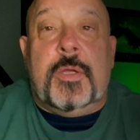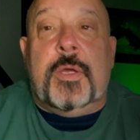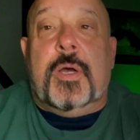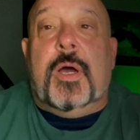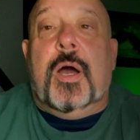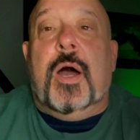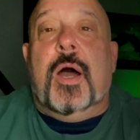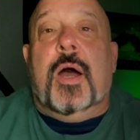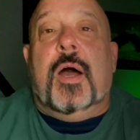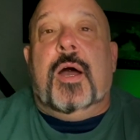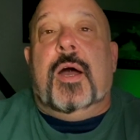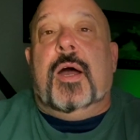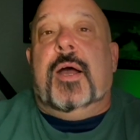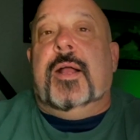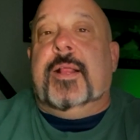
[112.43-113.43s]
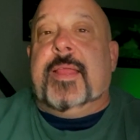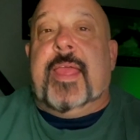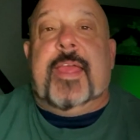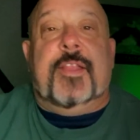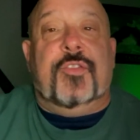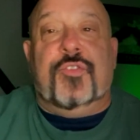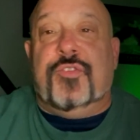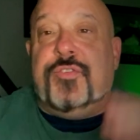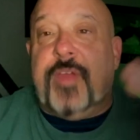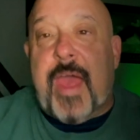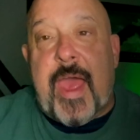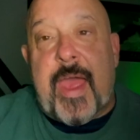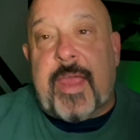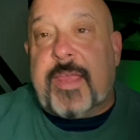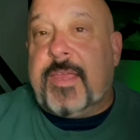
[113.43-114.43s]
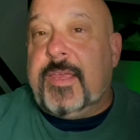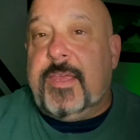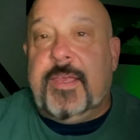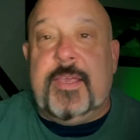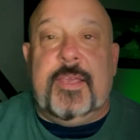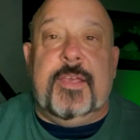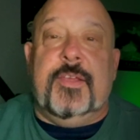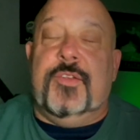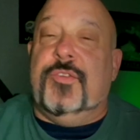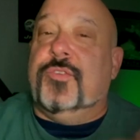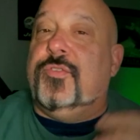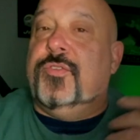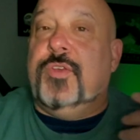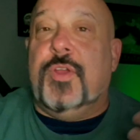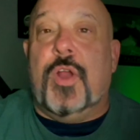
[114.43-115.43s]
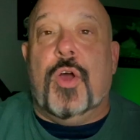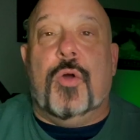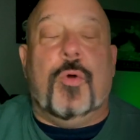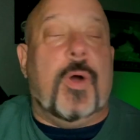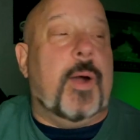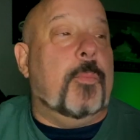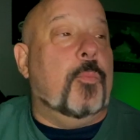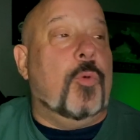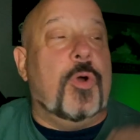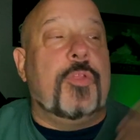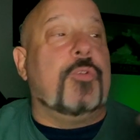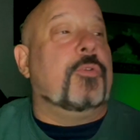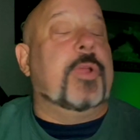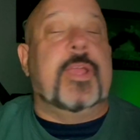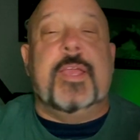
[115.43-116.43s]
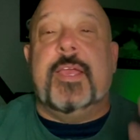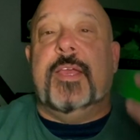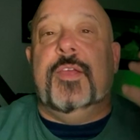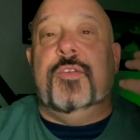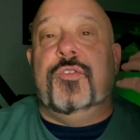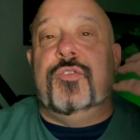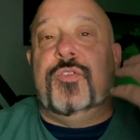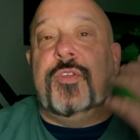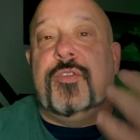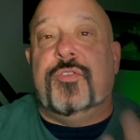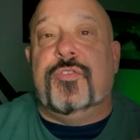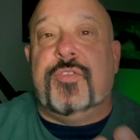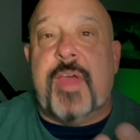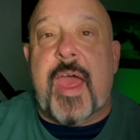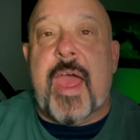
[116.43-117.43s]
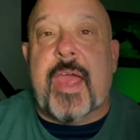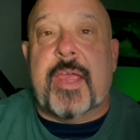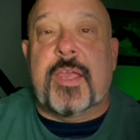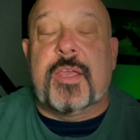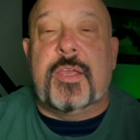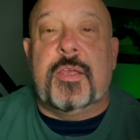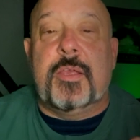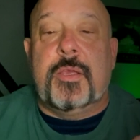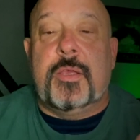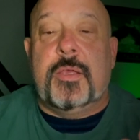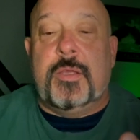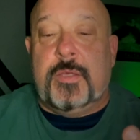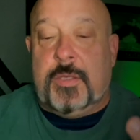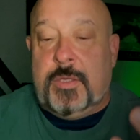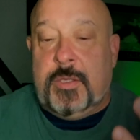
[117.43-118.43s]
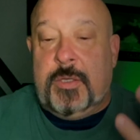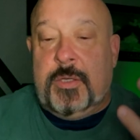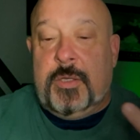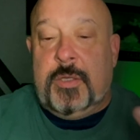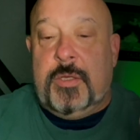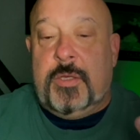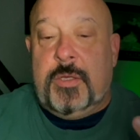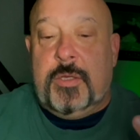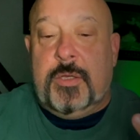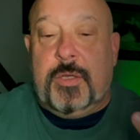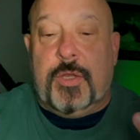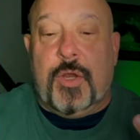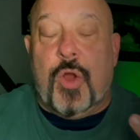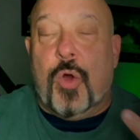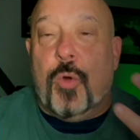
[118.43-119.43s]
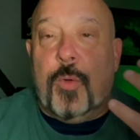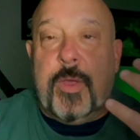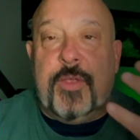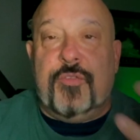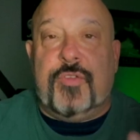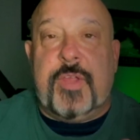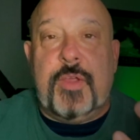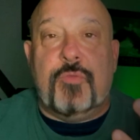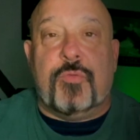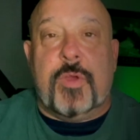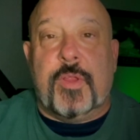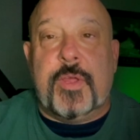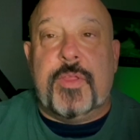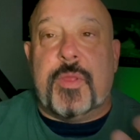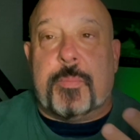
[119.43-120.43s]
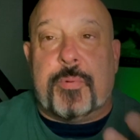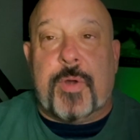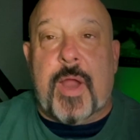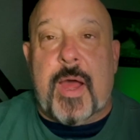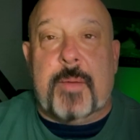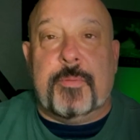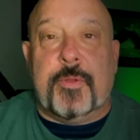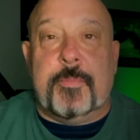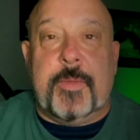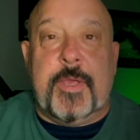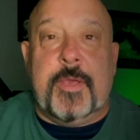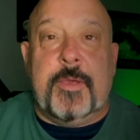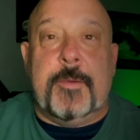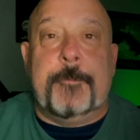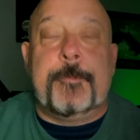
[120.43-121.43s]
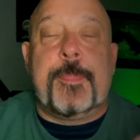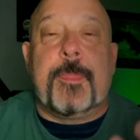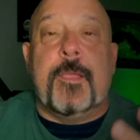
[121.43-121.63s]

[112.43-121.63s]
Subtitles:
And Zach is, I'm wondering, is Zach, is he really the problem here?